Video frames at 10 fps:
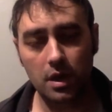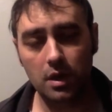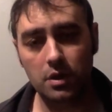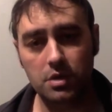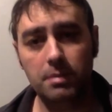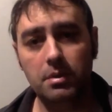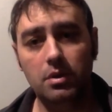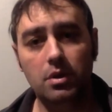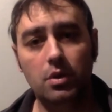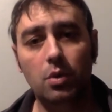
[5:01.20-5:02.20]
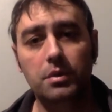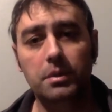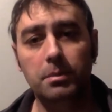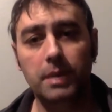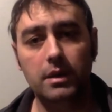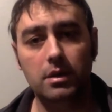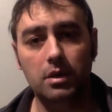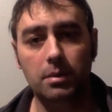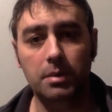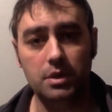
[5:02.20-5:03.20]
because remember, you're not holding back
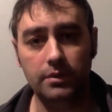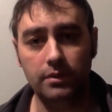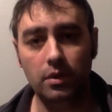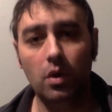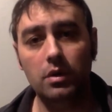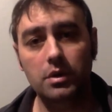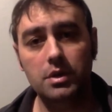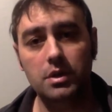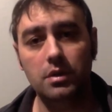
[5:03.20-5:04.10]
a bunch of logs,